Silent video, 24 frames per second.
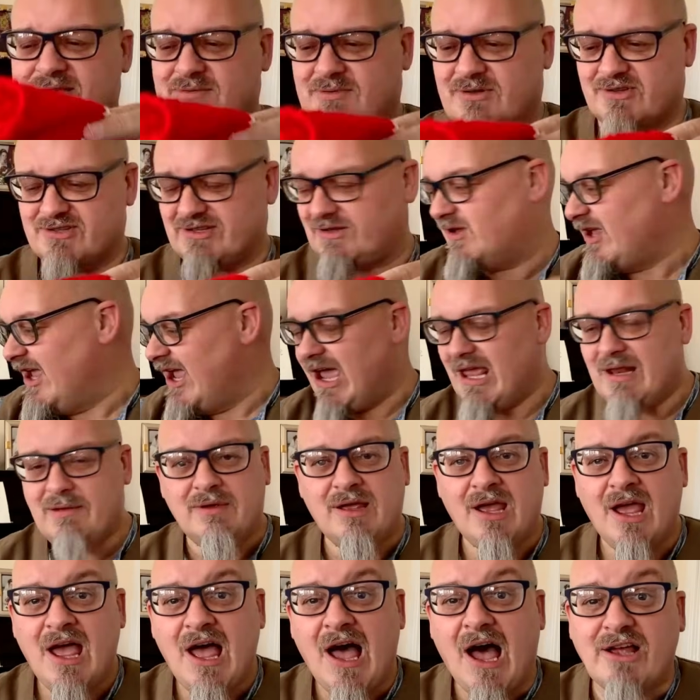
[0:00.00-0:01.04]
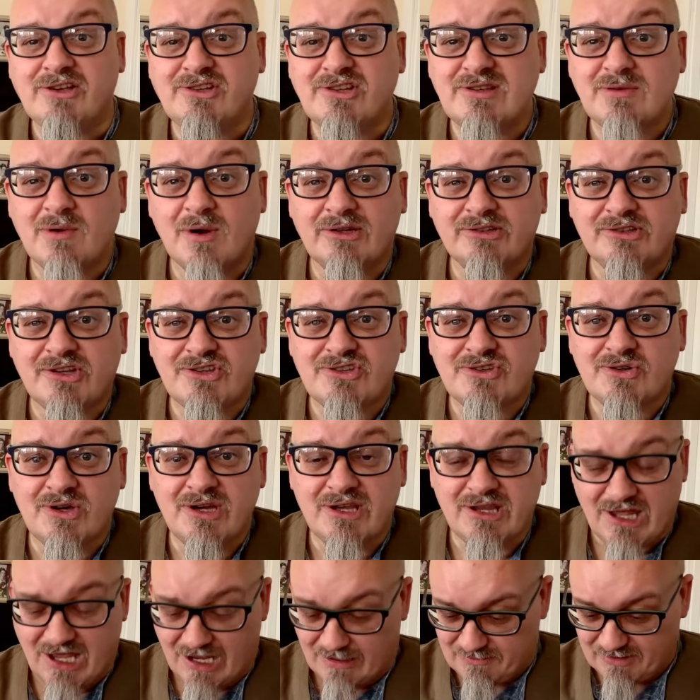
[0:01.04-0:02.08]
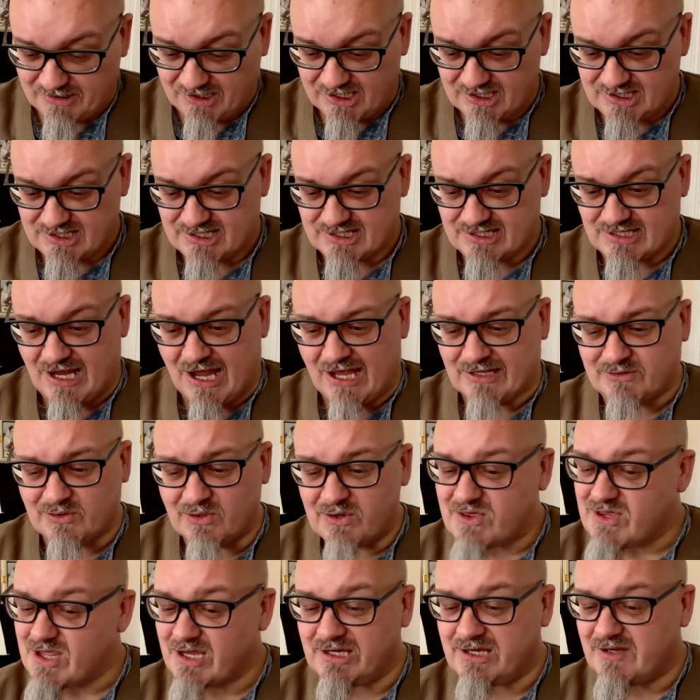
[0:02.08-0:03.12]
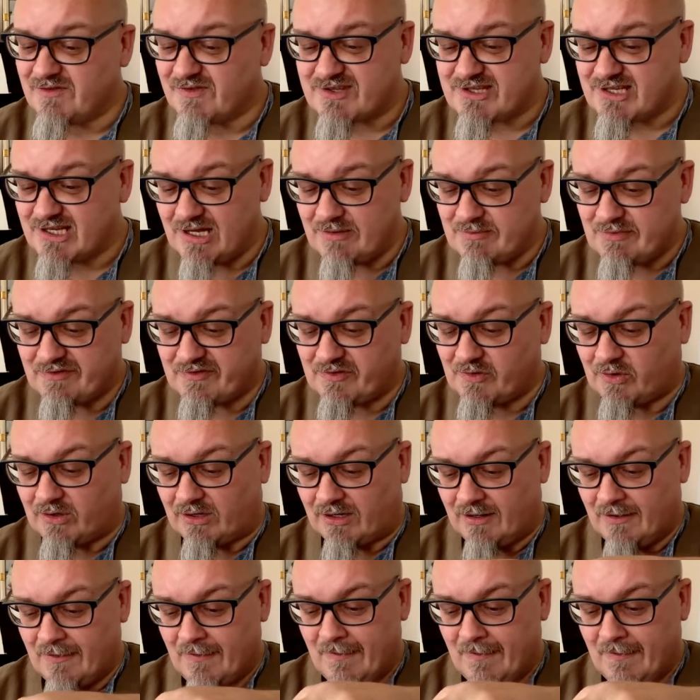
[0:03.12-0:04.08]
with the result. Anyway, I just wanted to show you that because I don't think you've seen it before.